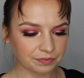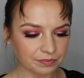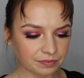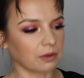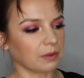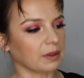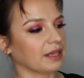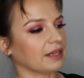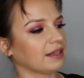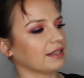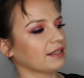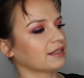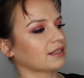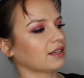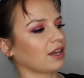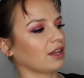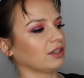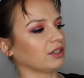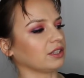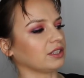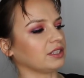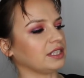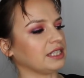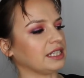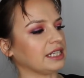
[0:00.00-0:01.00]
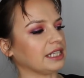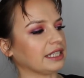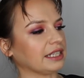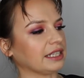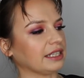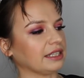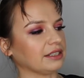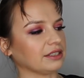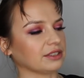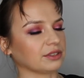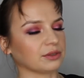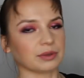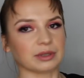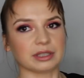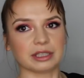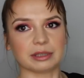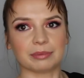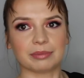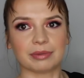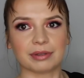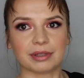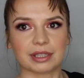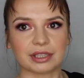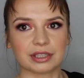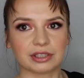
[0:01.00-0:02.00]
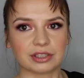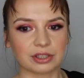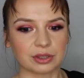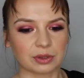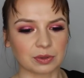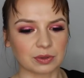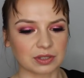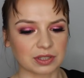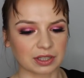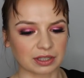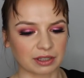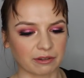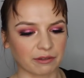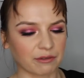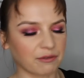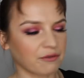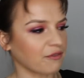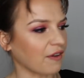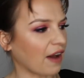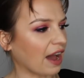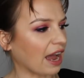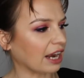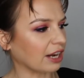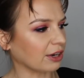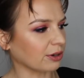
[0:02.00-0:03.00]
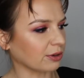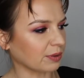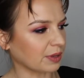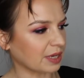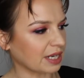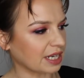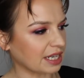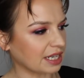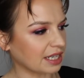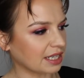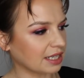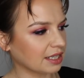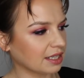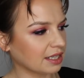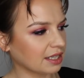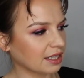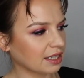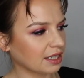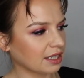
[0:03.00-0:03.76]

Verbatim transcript: Oh, and this color Tiki is really pretty too. It's like a fiery,